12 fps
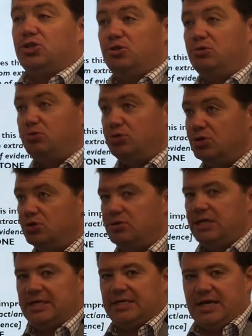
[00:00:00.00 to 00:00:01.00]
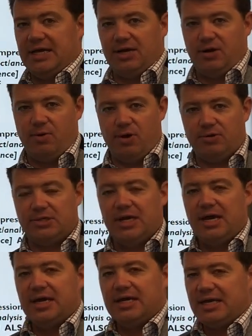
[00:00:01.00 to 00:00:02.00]
So you do need killer quotes
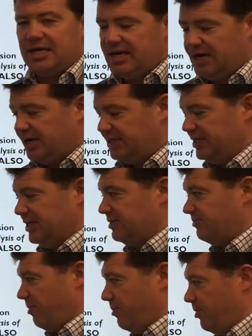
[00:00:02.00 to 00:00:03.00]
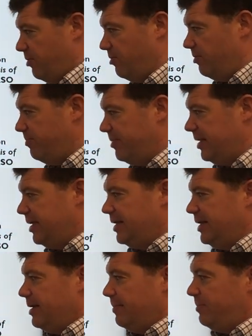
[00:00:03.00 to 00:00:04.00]
and key ideas from it all.
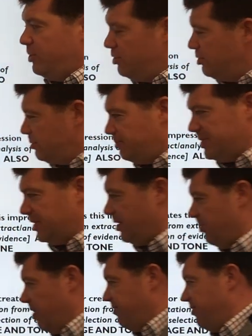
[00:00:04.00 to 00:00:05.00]
Use some particular word